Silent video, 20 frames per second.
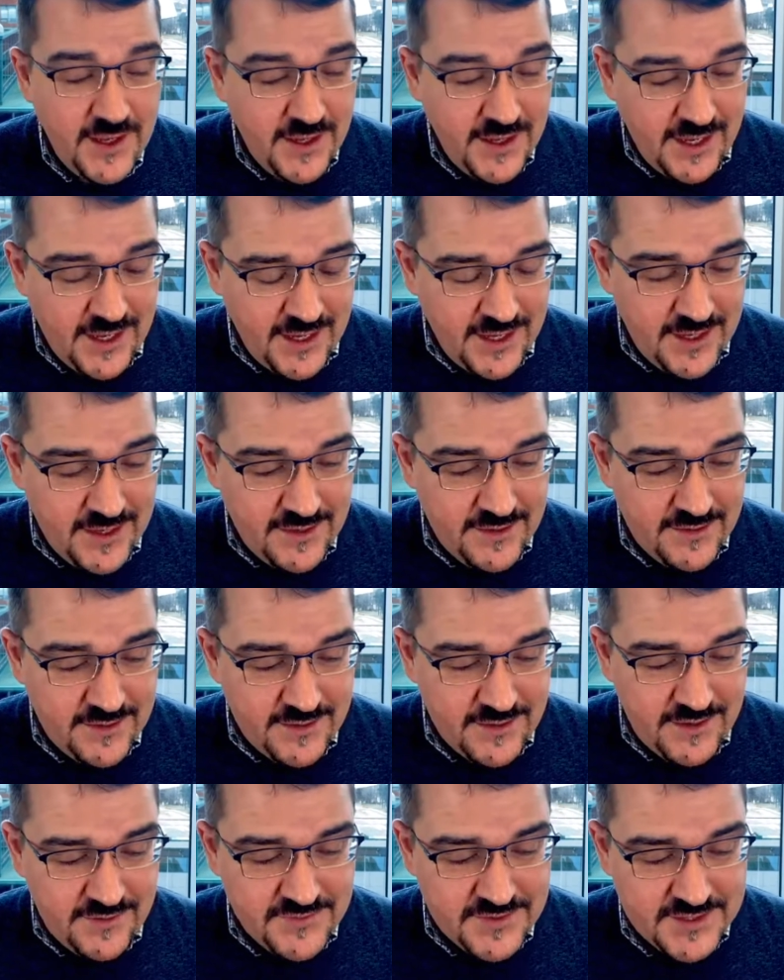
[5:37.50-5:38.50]
and I
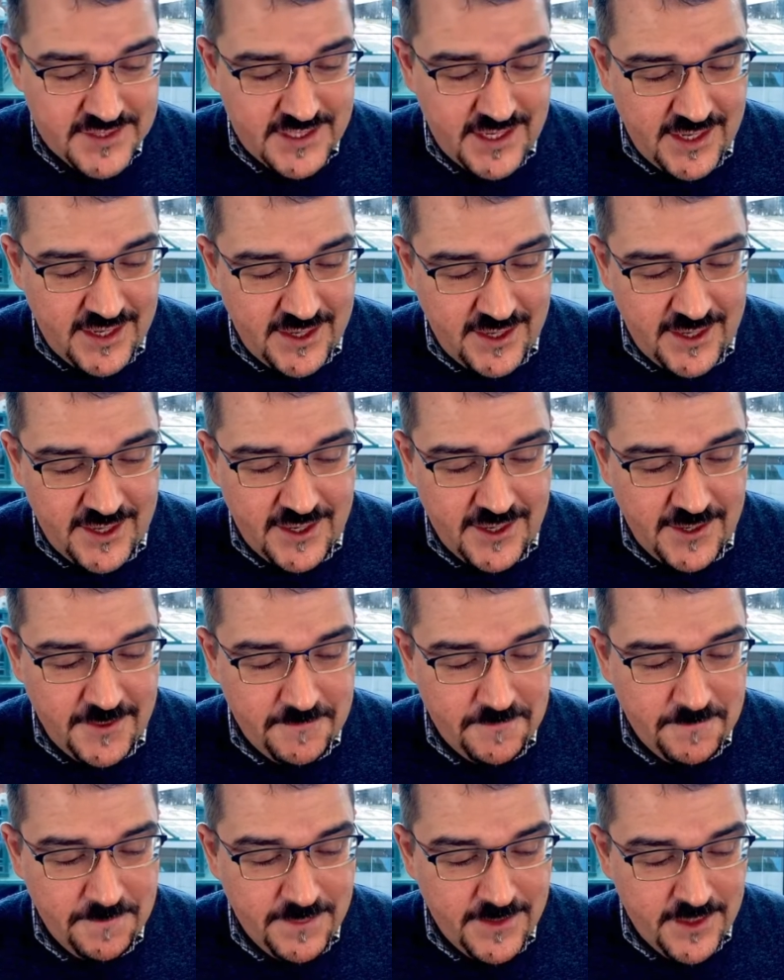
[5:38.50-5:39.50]
have to say,
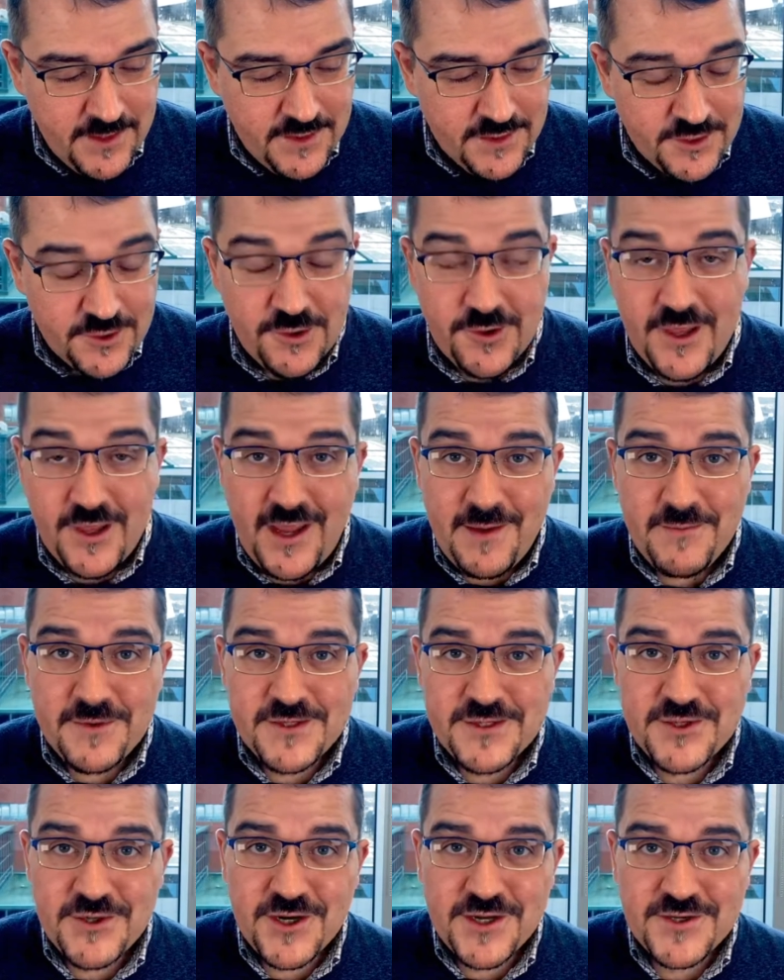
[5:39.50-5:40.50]
your lab
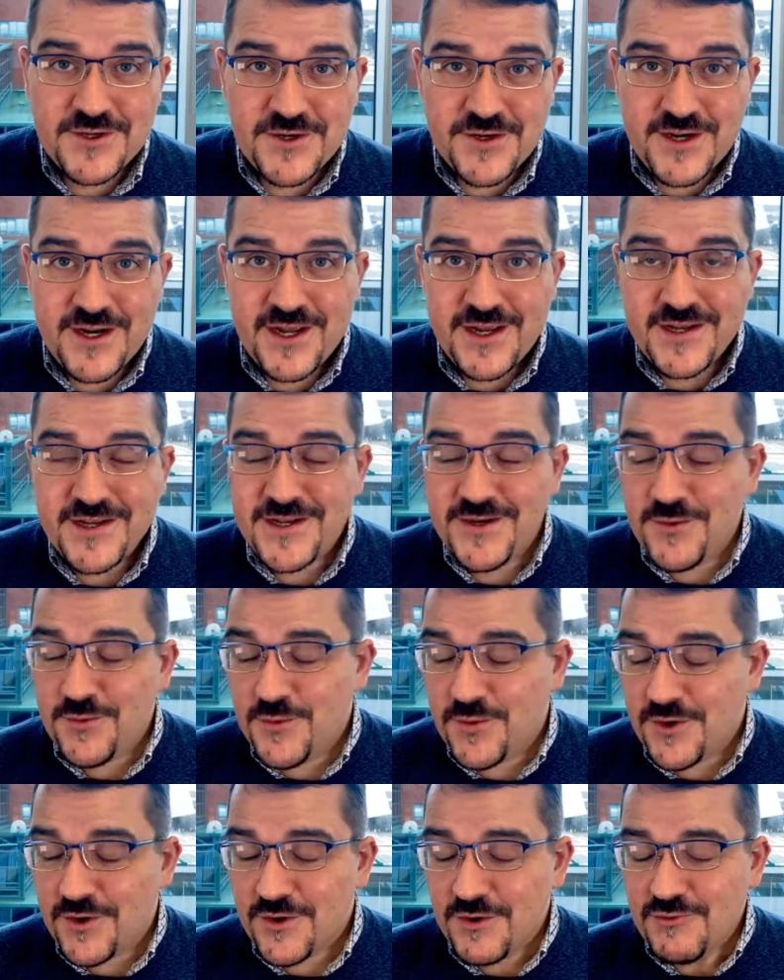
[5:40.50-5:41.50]
instructor and I
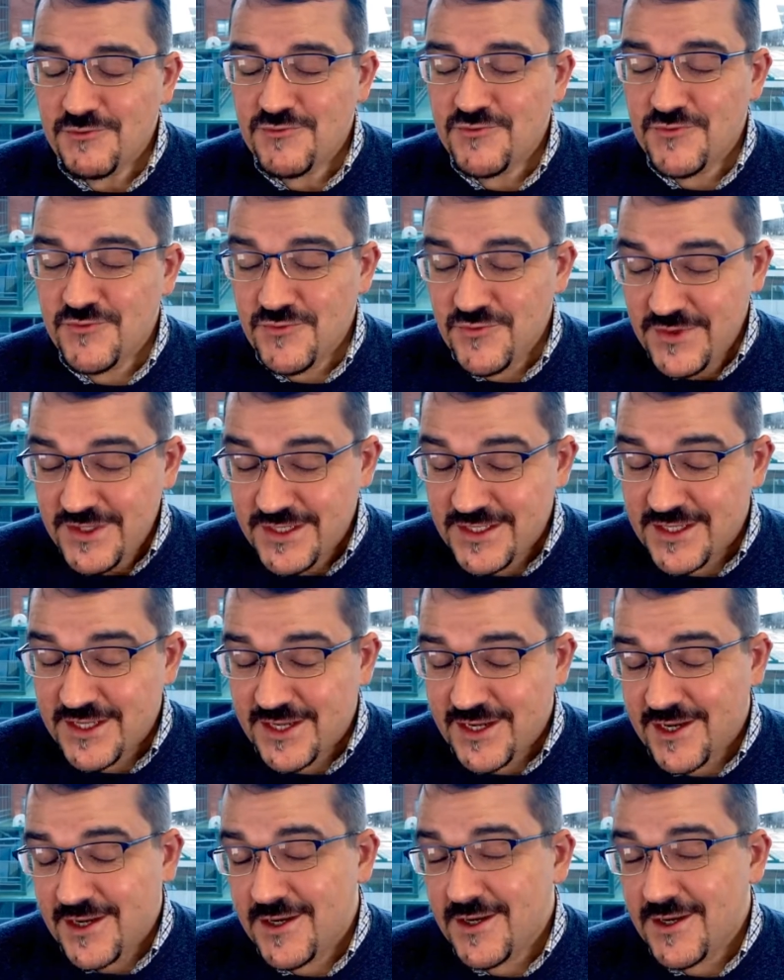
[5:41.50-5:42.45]
were really